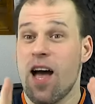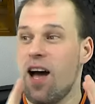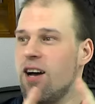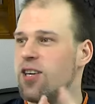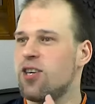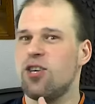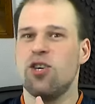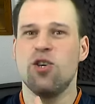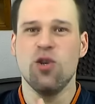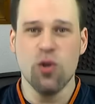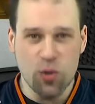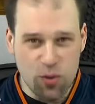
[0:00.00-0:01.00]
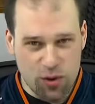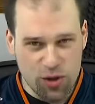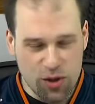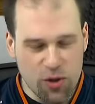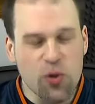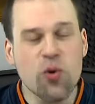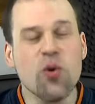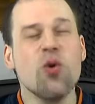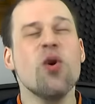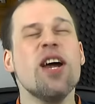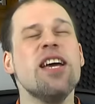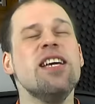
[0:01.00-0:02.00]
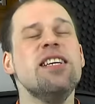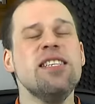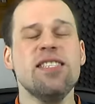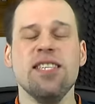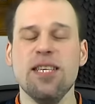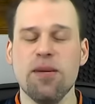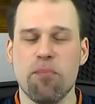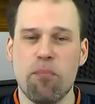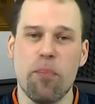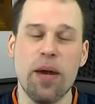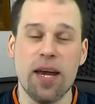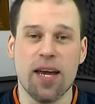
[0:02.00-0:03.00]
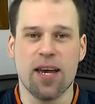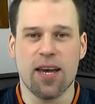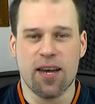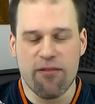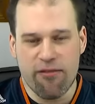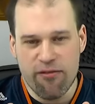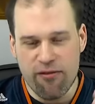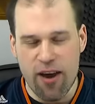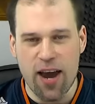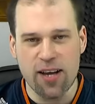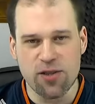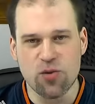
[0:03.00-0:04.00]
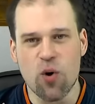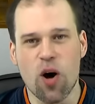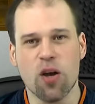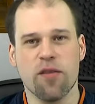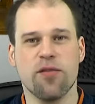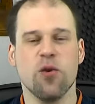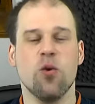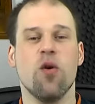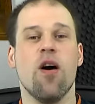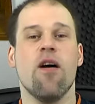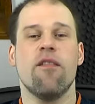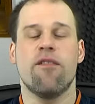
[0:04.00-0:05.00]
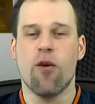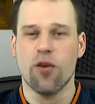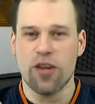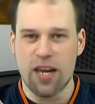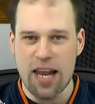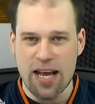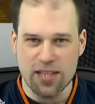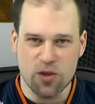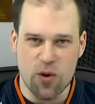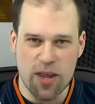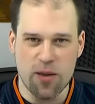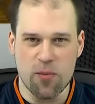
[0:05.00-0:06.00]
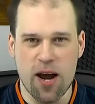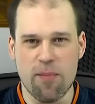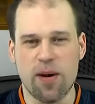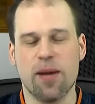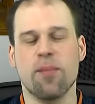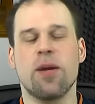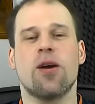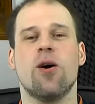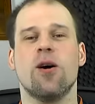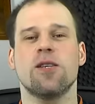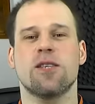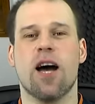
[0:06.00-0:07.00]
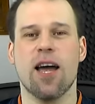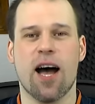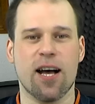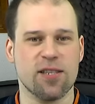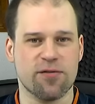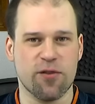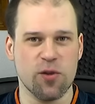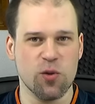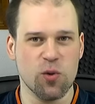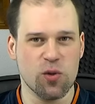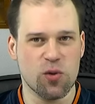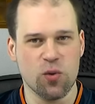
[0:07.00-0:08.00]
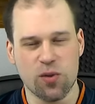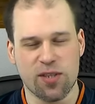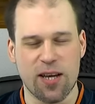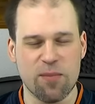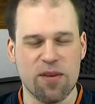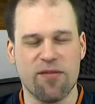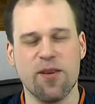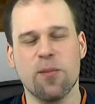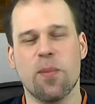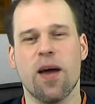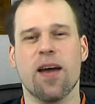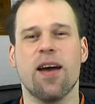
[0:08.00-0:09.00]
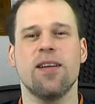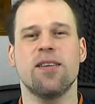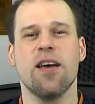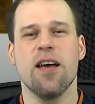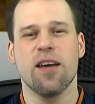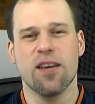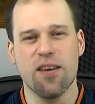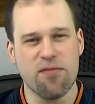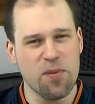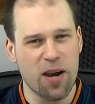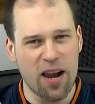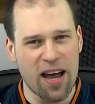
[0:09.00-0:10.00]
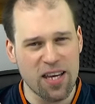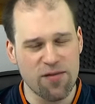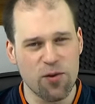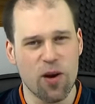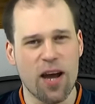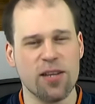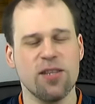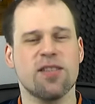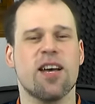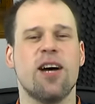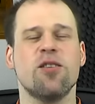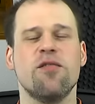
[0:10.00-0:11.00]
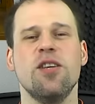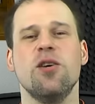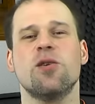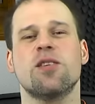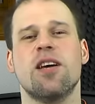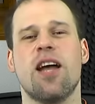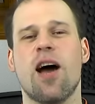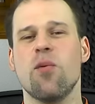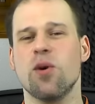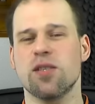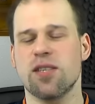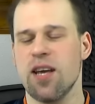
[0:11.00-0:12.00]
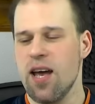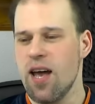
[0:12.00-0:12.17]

a huge, crazy big thanks to all of you for the last random rambling, because I asked for you to send me feedback and give me a like if you like these kind of videos, and I was